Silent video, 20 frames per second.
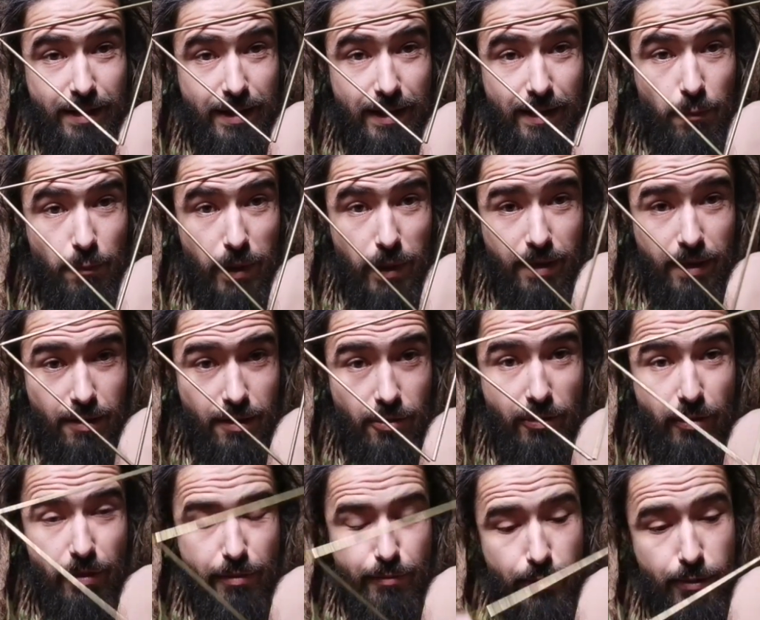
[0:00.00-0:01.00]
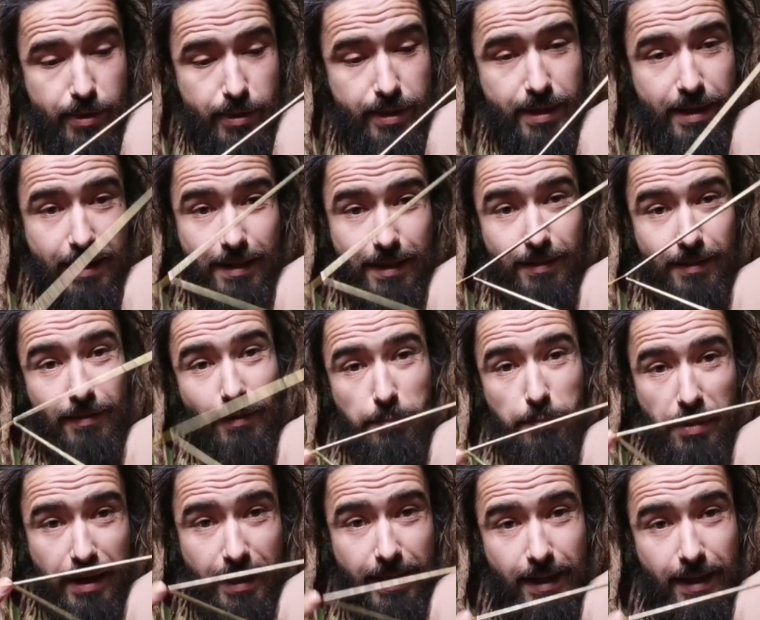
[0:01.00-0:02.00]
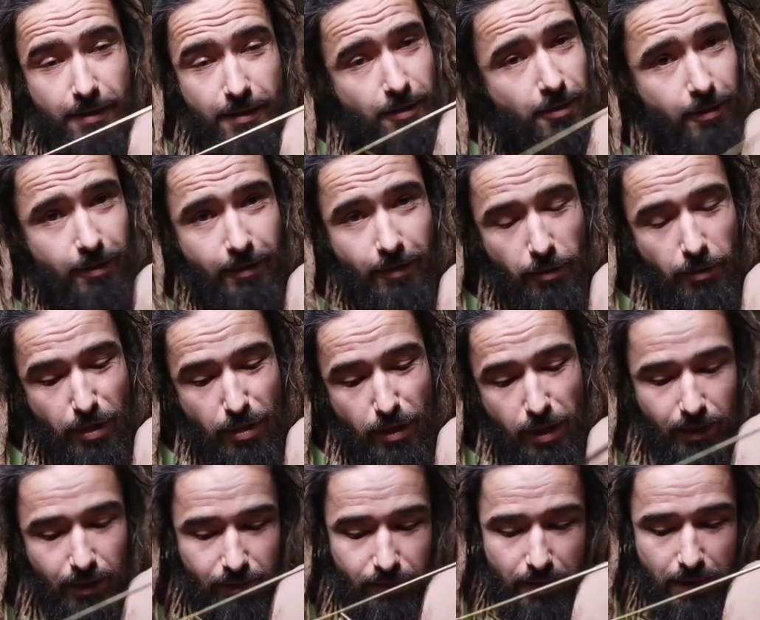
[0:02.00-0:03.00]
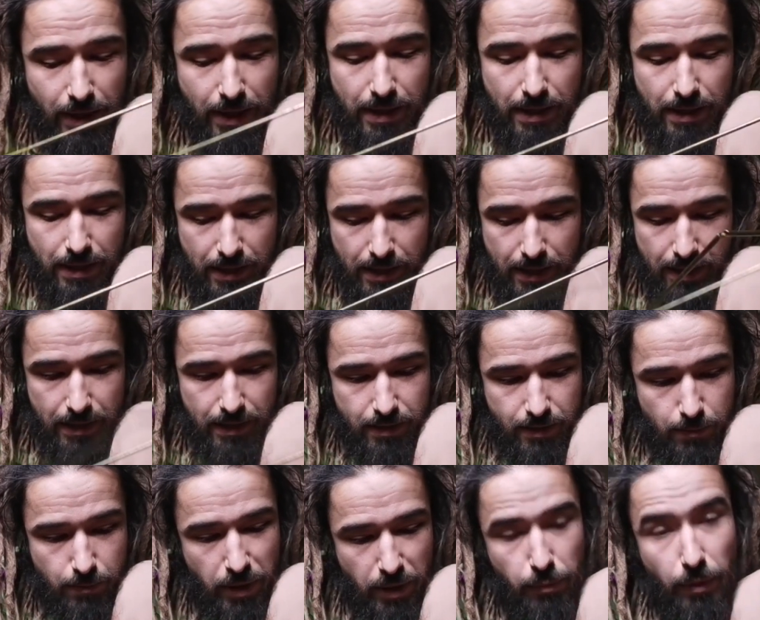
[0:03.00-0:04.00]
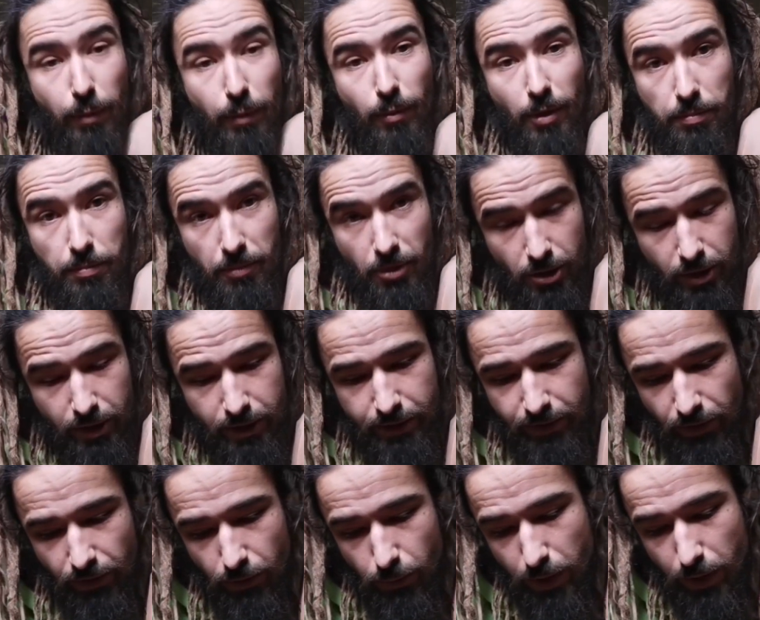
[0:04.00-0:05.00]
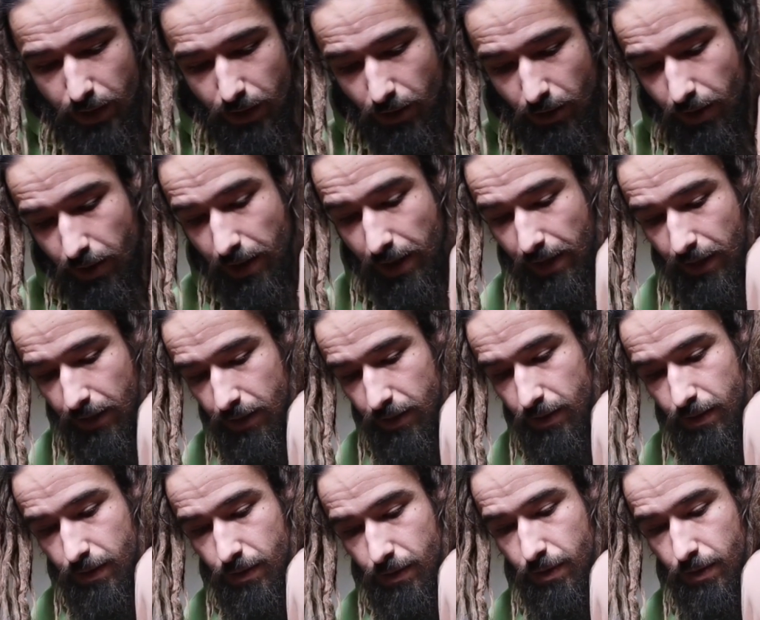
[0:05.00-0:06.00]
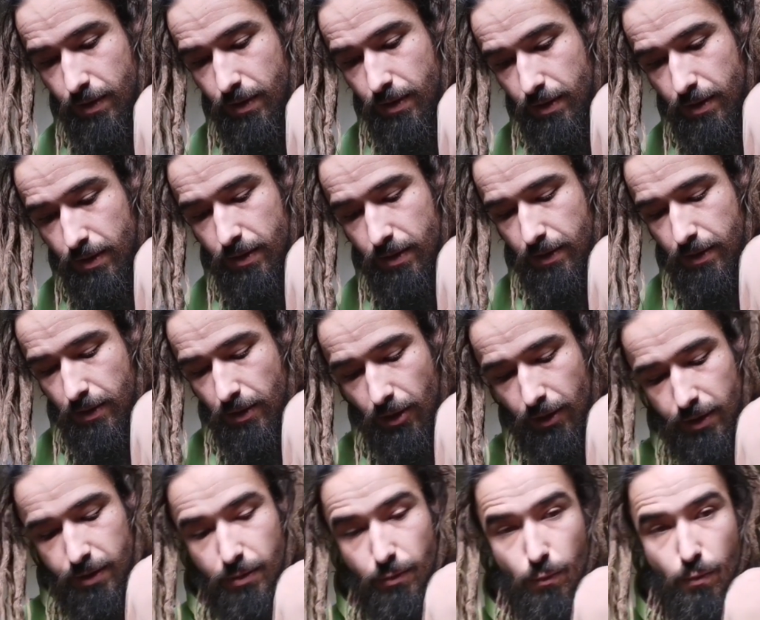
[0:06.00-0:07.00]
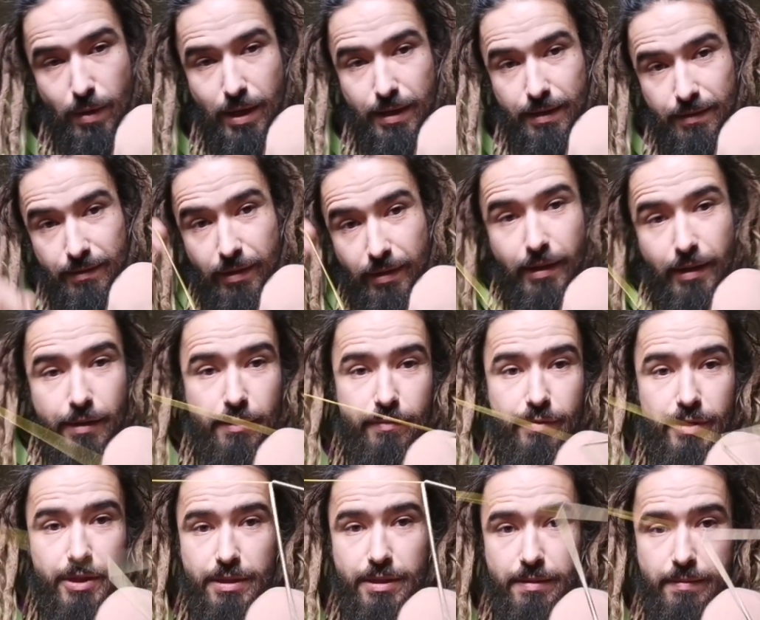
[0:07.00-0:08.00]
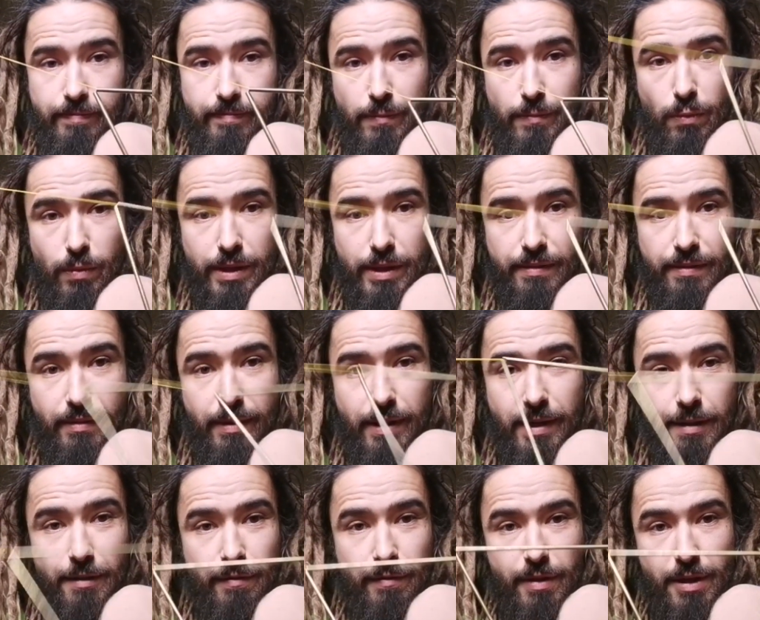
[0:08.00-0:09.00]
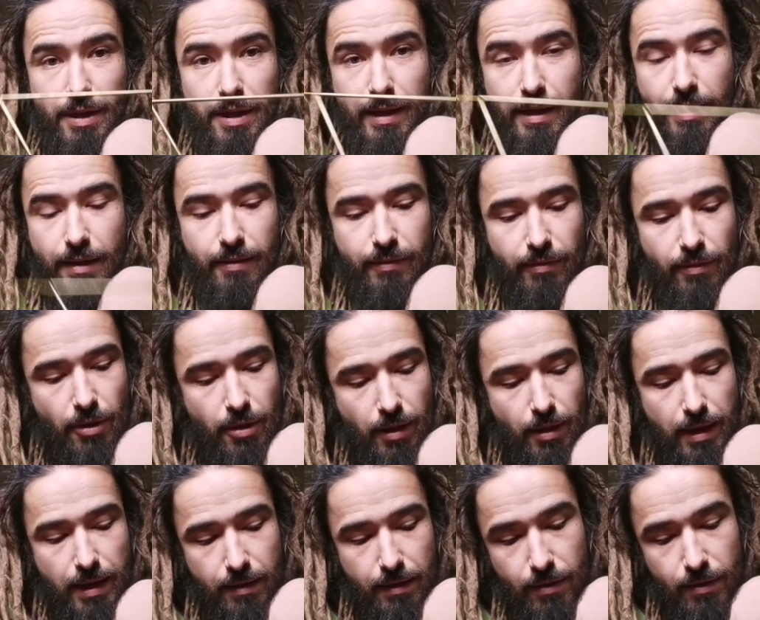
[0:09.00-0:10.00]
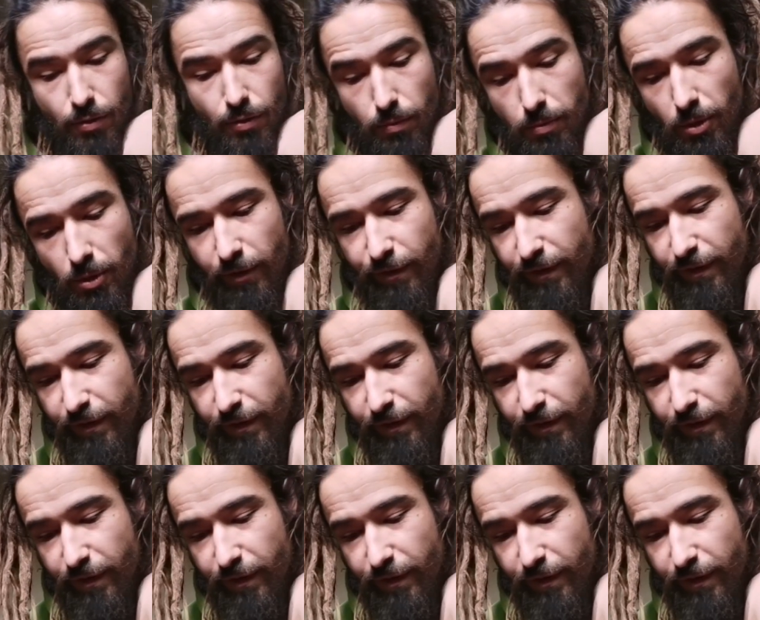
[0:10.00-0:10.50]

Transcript: And we can look through it and it's a plane and all the good things. But we want more, so we're gonna add onto one side of it. One side of the line is gonna get two more